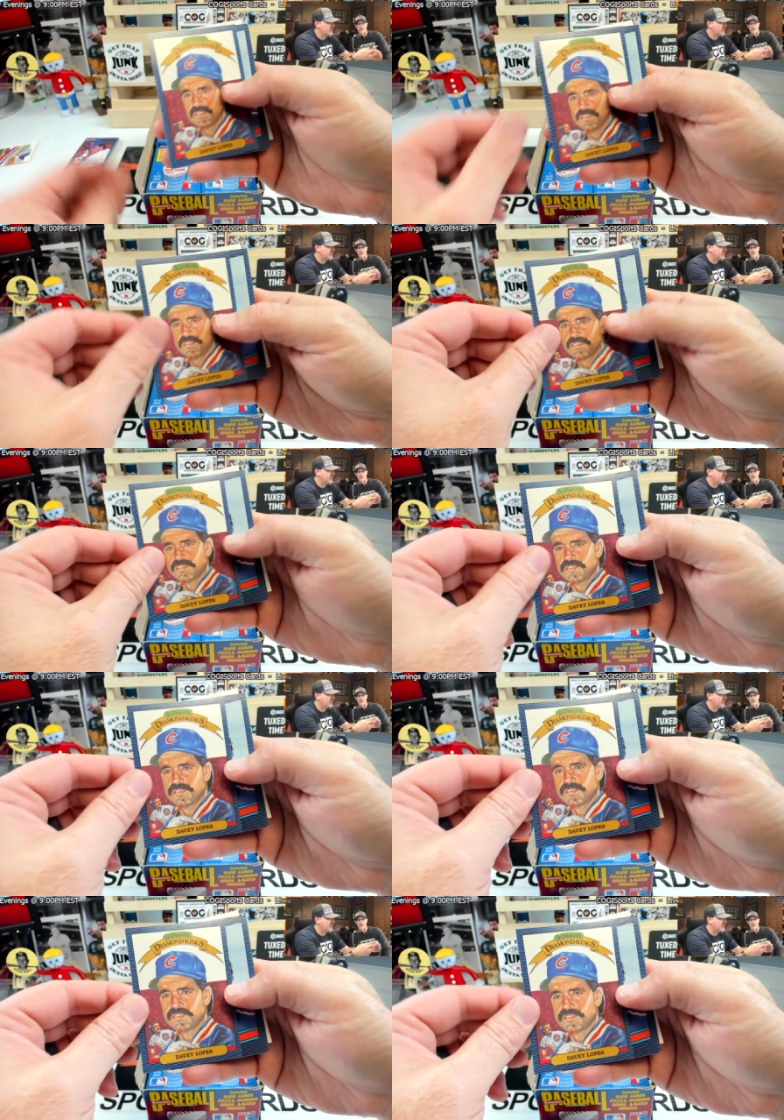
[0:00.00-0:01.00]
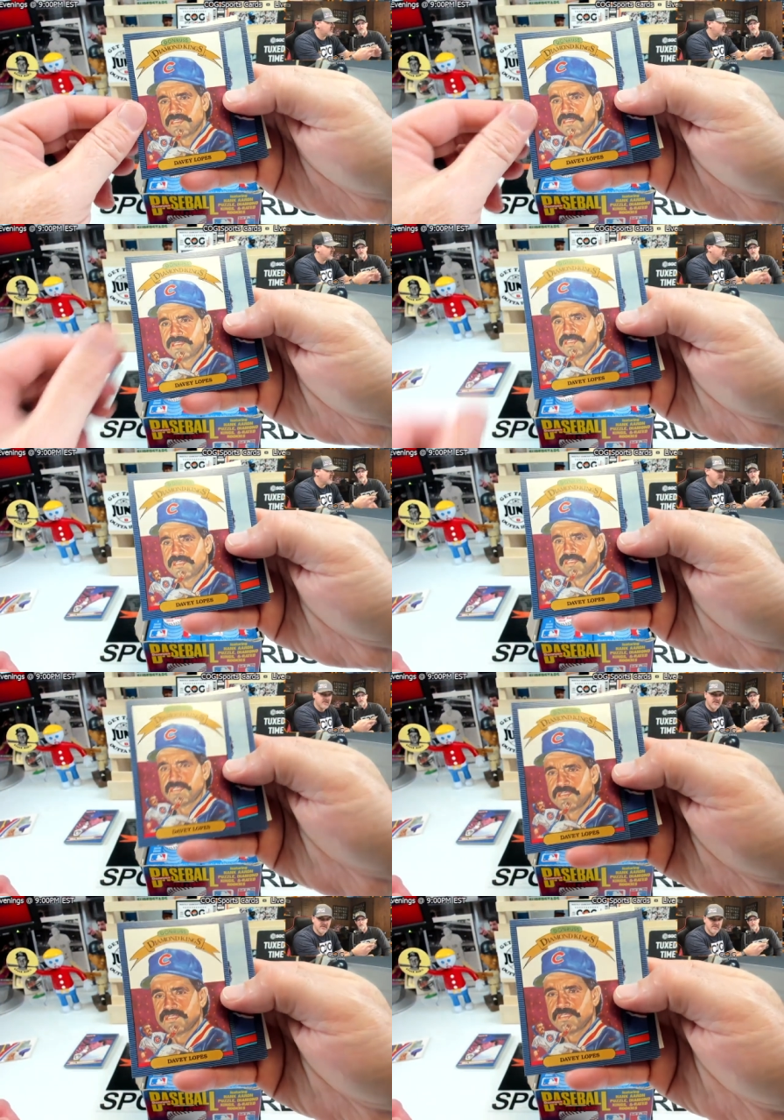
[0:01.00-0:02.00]
There's the Diamond Kings
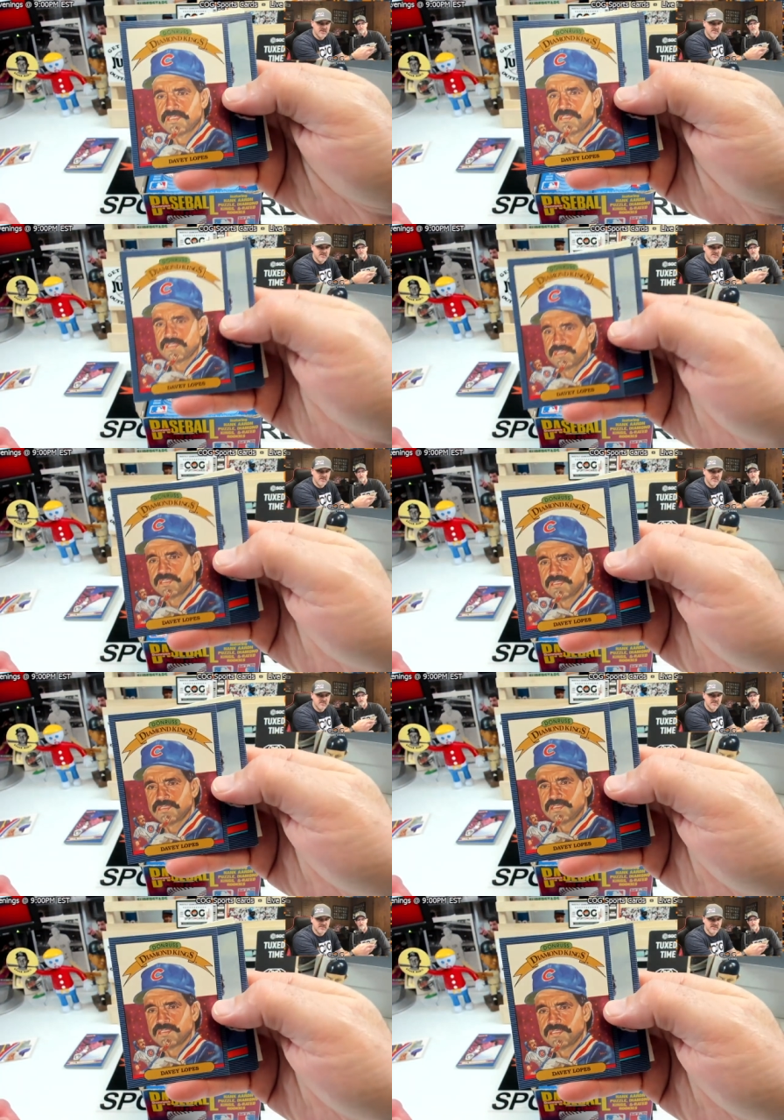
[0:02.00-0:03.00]
Davy Lopes.